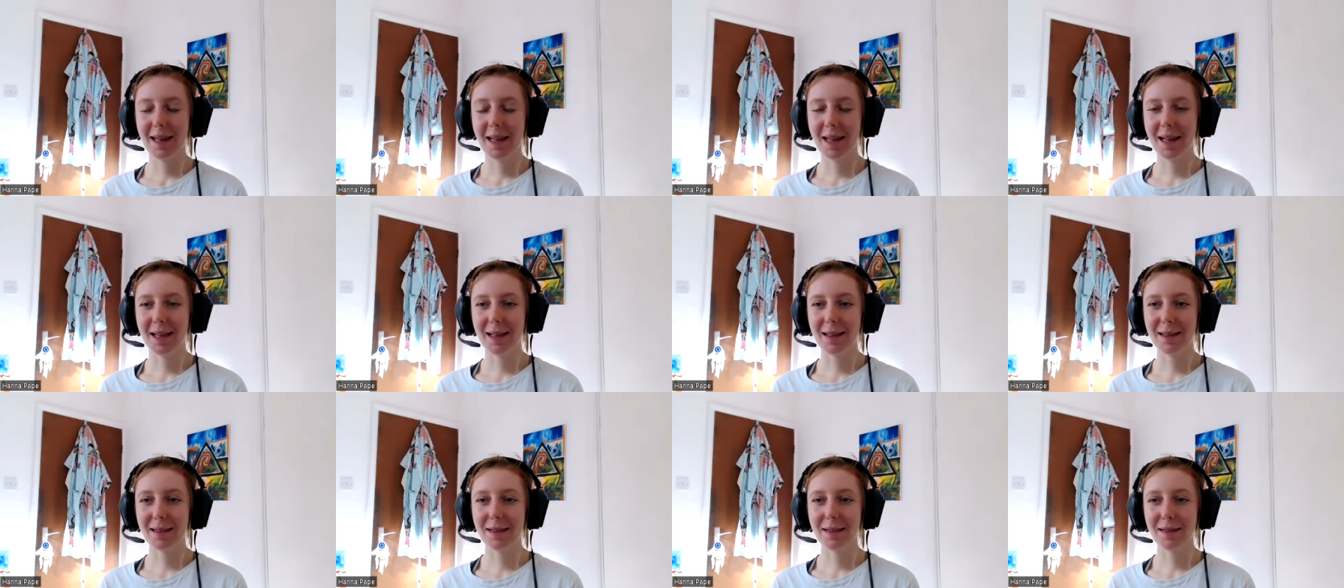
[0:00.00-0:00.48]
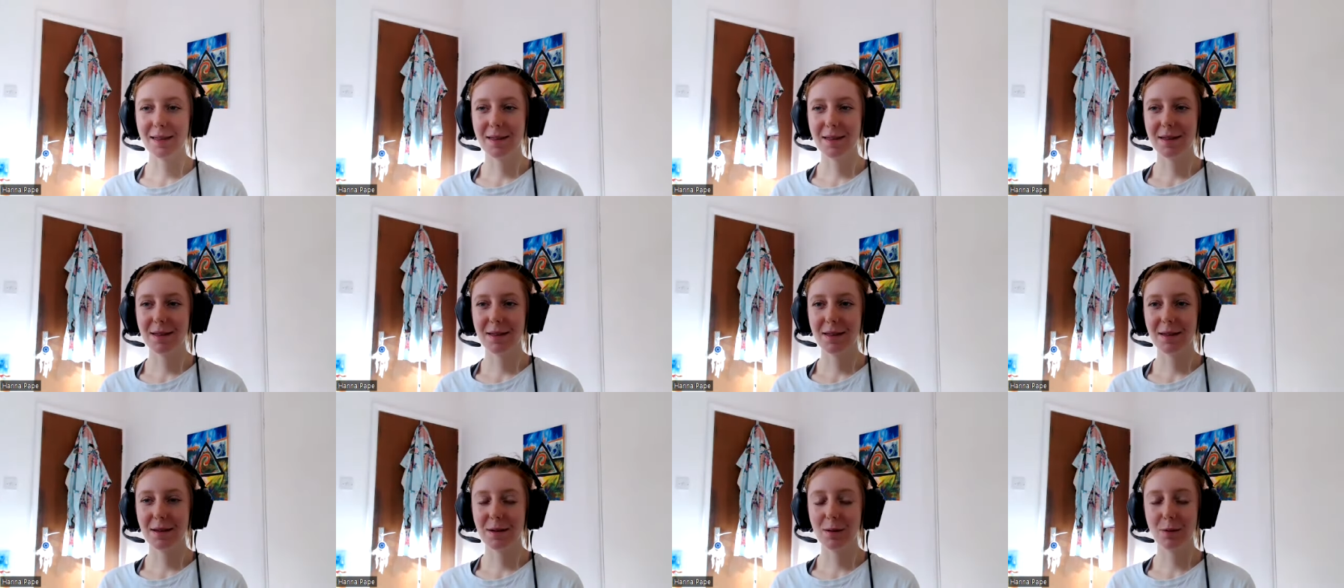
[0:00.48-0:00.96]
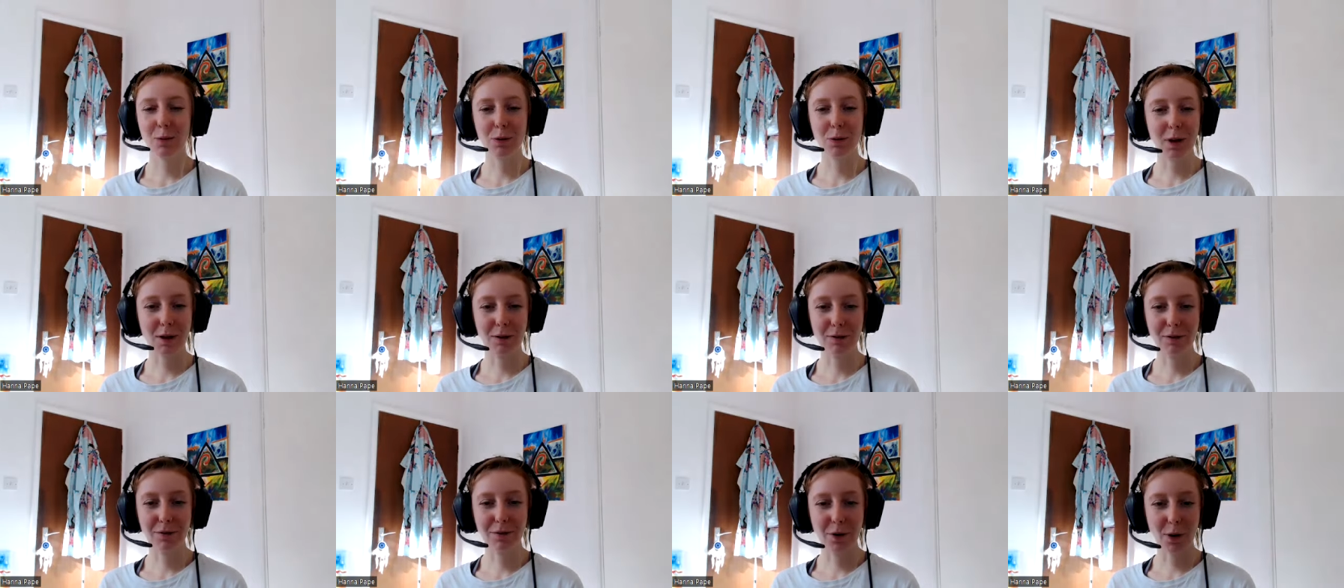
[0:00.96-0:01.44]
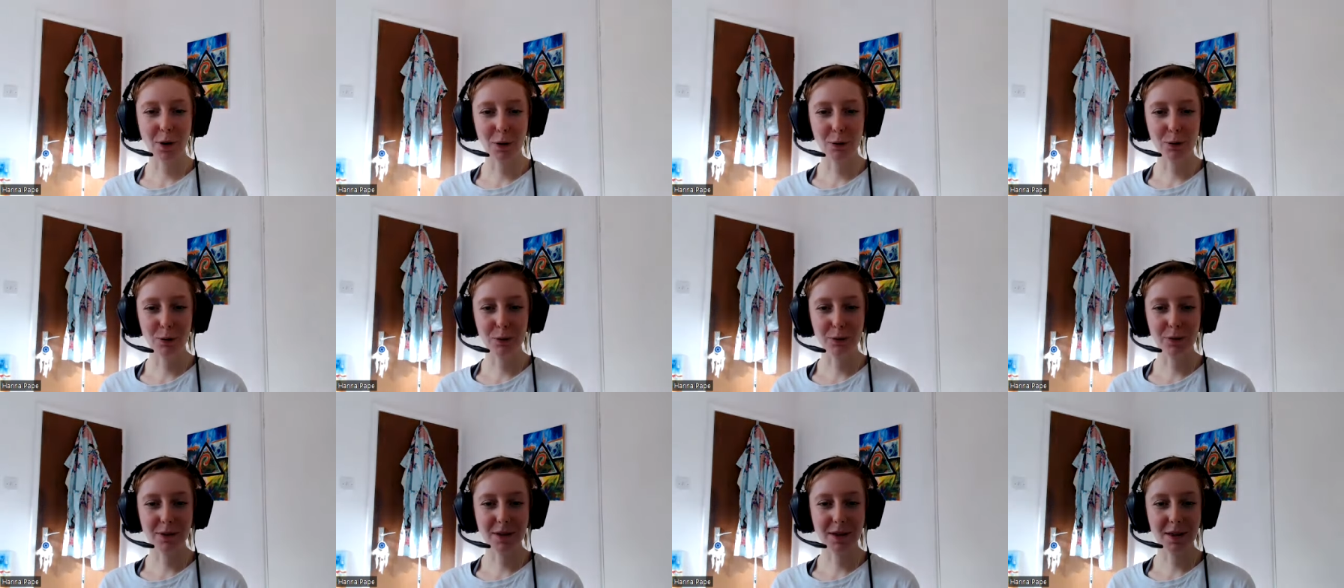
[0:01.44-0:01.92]
And all
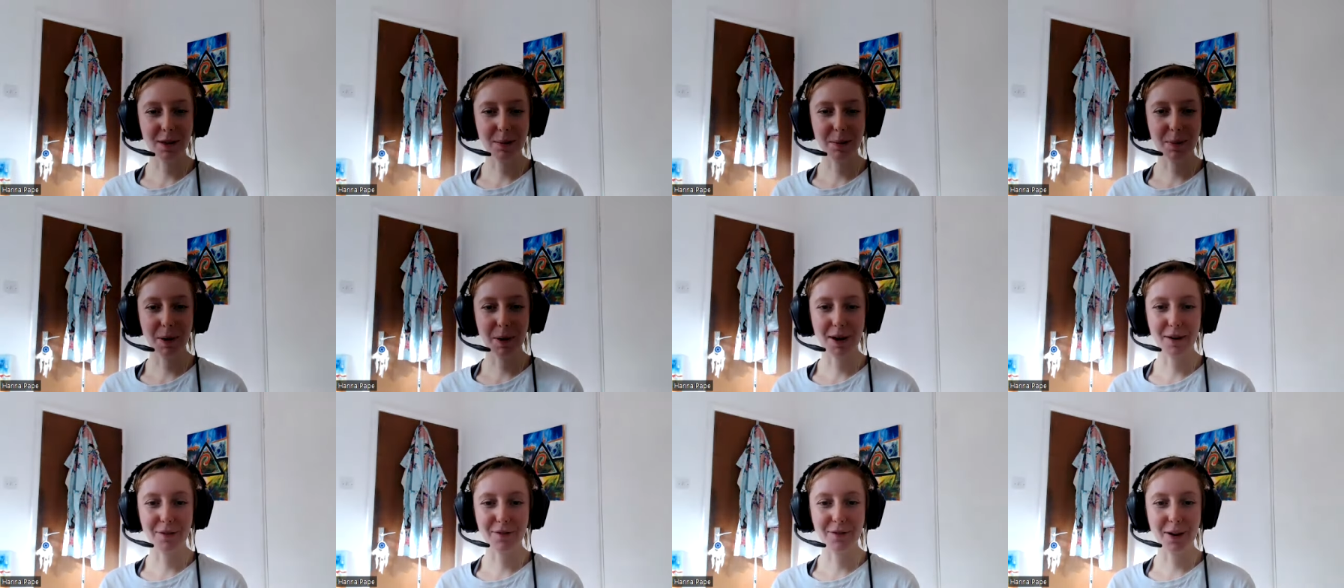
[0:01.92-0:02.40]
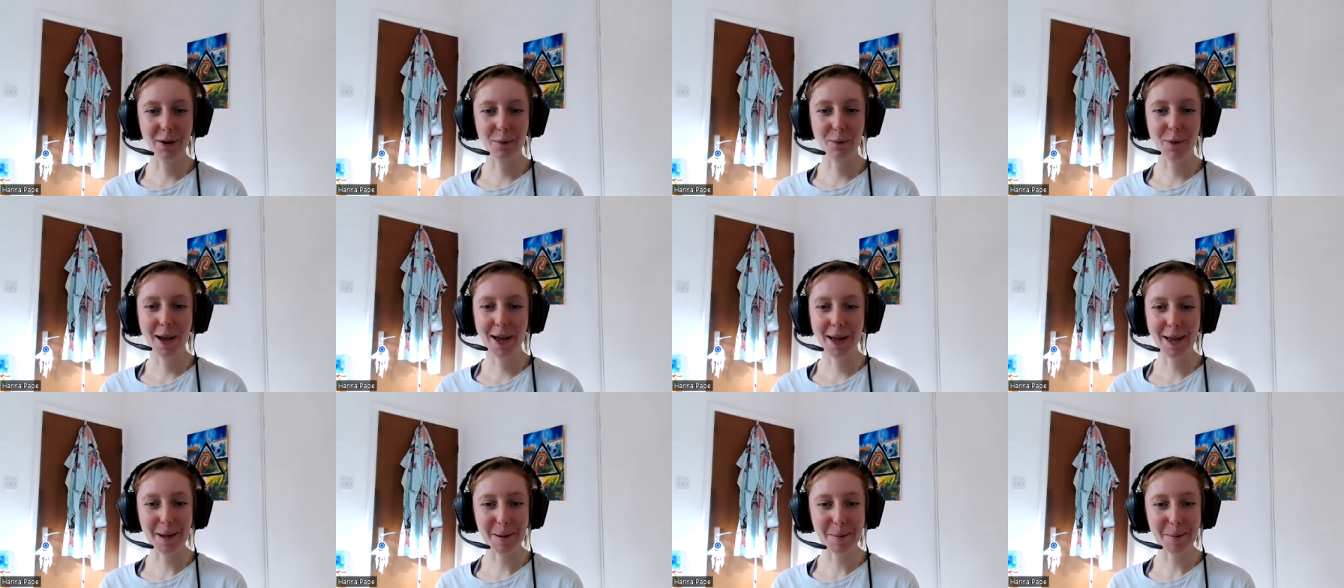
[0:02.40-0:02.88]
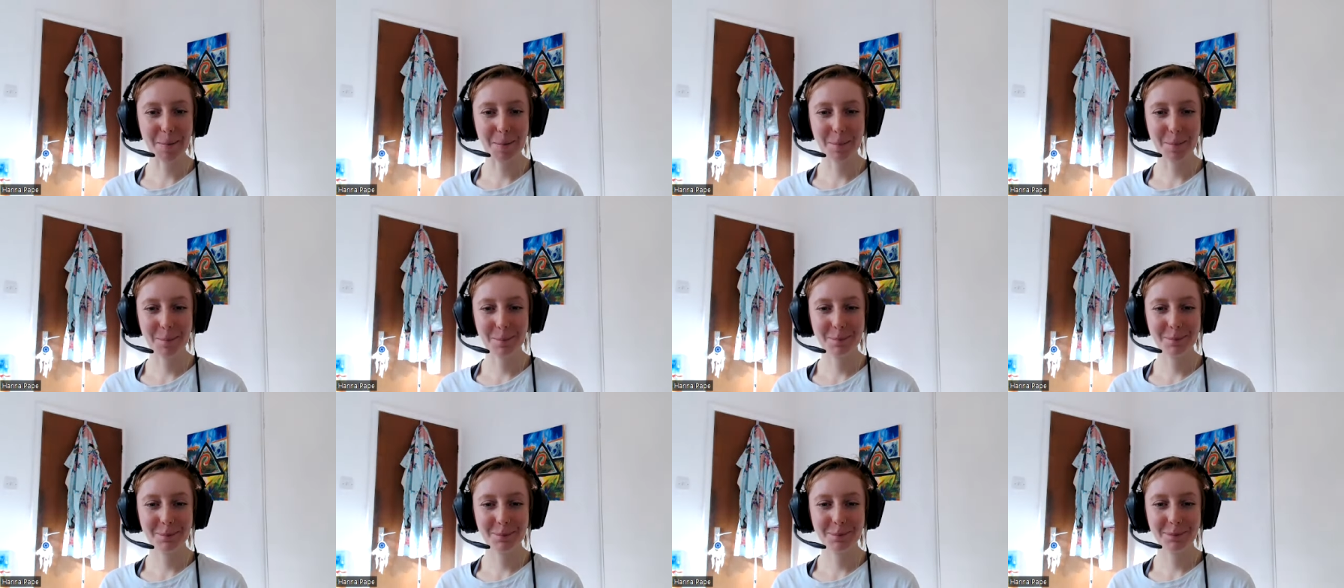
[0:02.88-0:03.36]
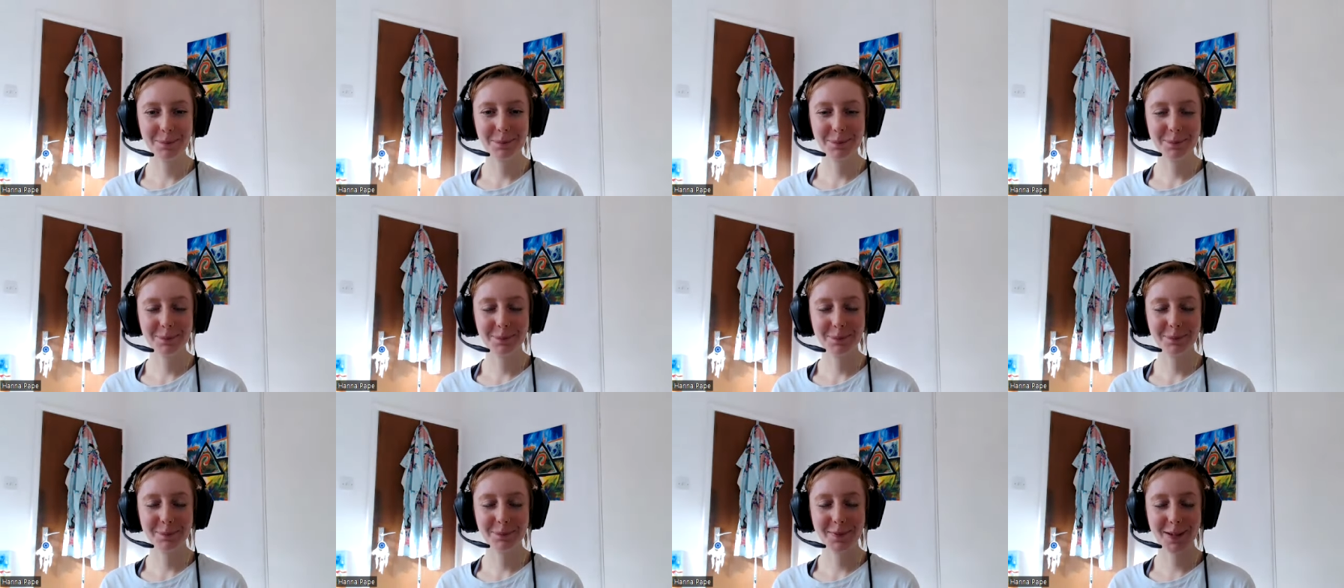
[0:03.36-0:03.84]
unfolds in the perfect way.
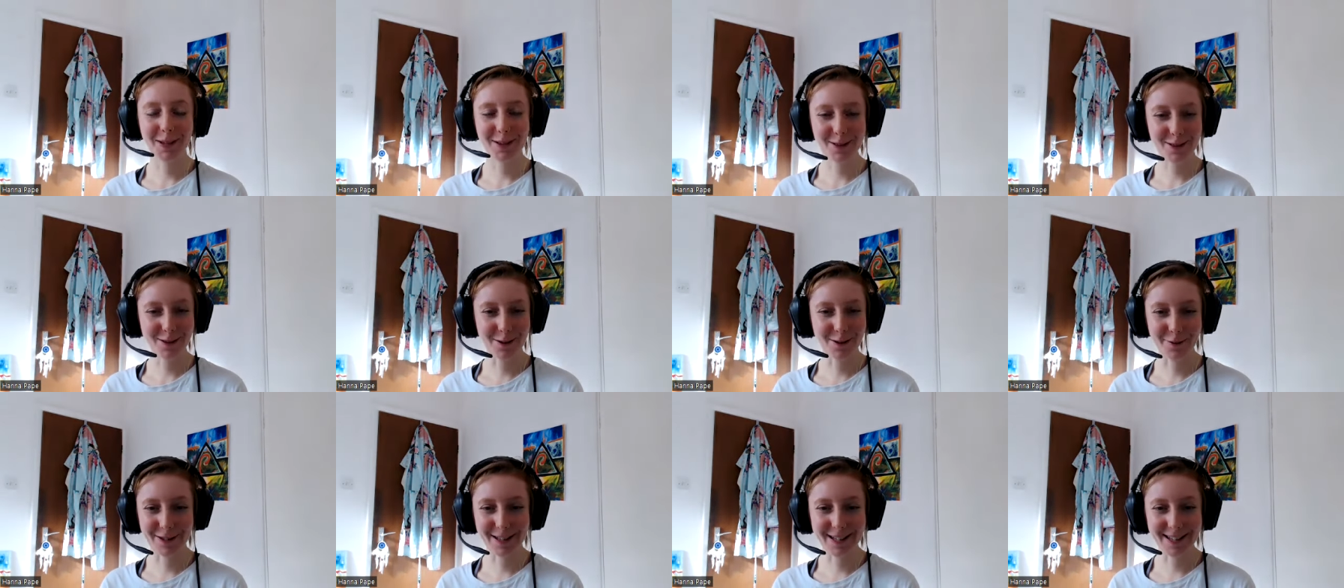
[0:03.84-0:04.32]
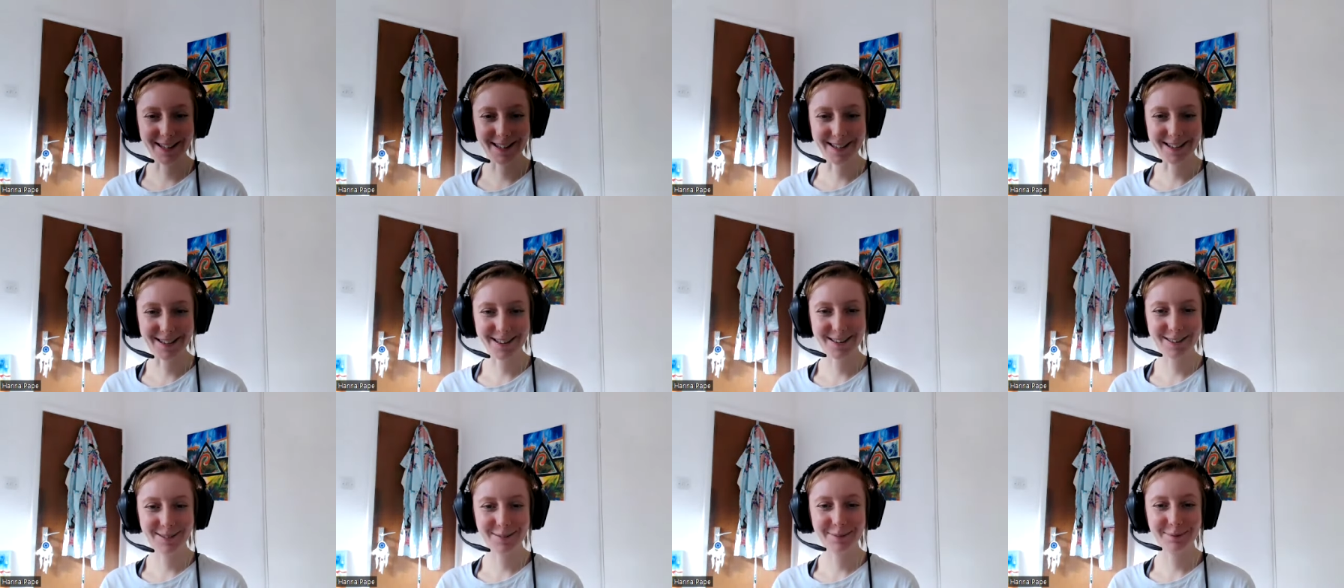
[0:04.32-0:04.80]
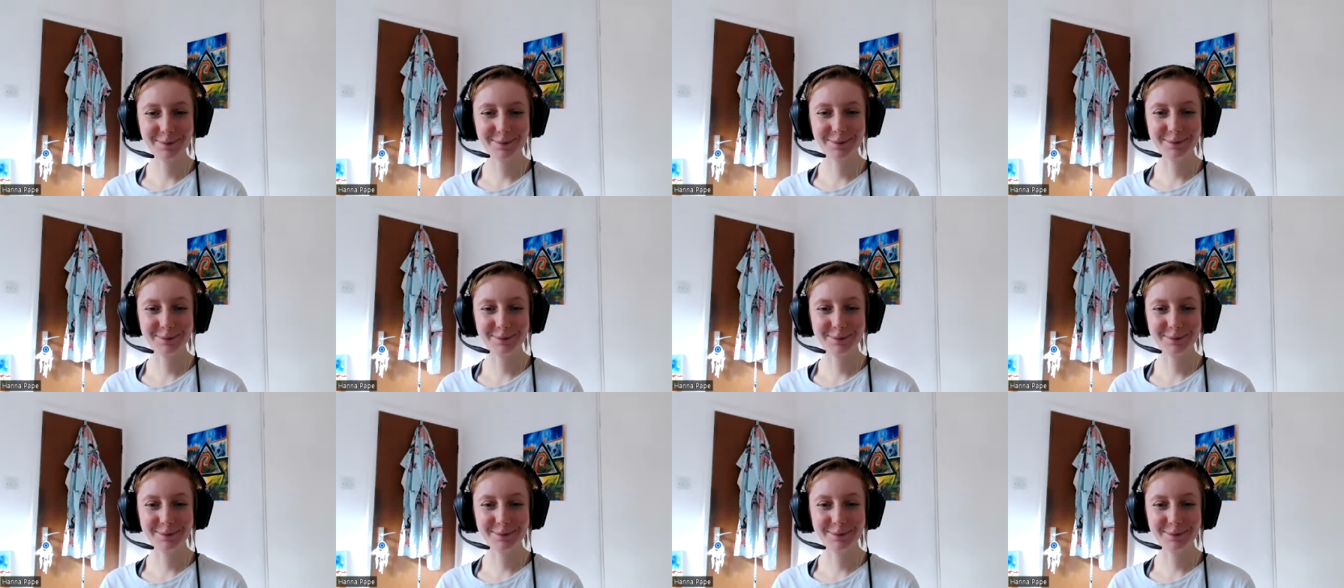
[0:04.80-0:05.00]
And so it is.